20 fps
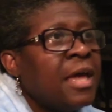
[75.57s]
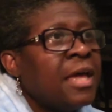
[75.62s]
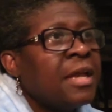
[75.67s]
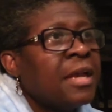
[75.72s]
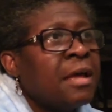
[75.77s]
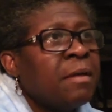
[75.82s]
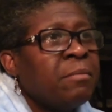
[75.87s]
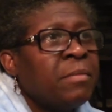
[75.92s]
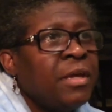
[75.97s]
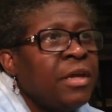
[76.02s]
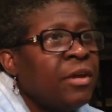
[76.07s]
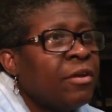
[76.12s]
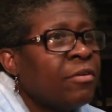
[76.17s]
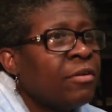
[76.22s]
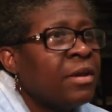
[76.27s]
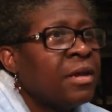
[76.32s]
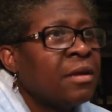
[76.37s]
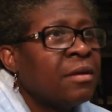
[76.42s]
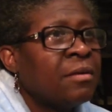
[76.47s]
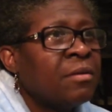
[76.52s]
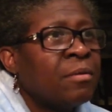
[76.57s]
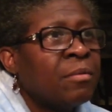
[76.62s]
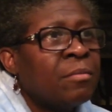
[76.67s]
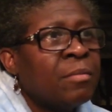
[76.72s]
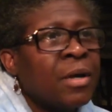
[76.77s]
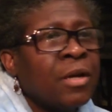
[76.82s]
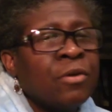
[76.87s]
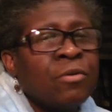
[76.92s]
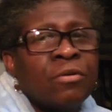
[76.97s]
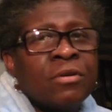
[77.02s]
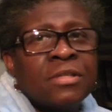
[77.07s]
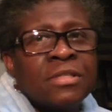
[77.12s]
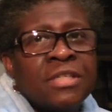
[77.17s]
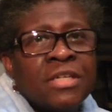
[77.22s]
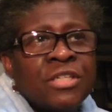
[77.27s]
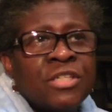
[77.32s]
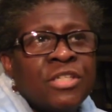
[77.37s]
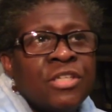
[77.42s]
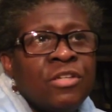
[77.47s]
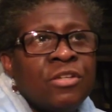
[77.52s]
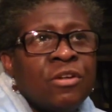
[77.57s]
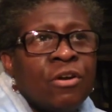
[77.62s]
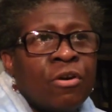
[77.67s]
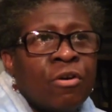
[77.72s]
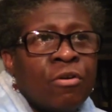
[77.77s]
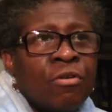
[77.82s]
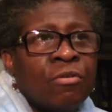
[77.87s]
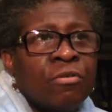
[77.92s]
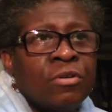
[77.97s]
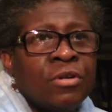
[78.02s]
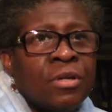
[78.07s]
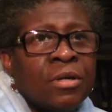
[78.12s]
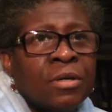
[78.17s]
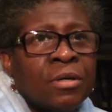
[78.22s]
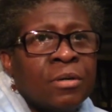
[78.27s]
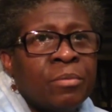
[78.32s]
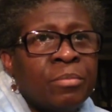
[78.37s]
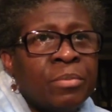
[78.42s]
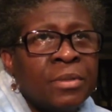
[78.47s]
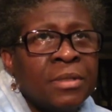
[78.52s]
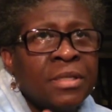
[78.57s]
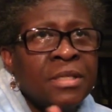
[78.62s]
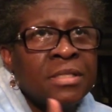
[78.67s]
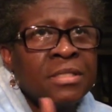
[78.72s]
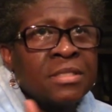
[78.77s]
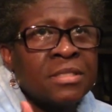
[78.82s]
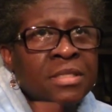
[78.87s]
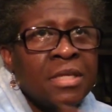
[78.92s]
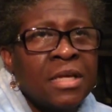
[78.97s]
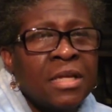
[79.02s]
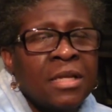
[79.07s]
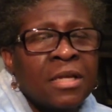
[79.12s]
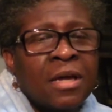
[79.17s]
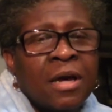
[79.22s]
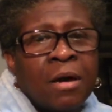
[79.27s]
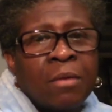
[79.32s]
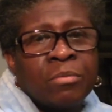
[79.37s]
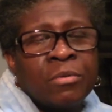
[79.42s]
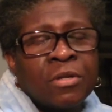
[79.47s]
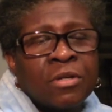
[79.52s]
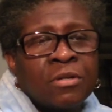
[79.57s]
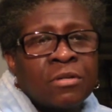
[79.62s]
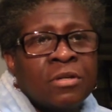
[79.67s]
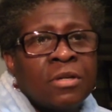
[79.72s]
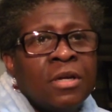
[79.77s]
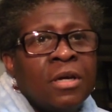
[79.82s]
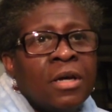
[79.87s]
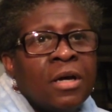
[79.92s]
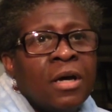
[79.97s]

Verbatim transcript: And I'm hearing, my daughter said she heard the police helicopter,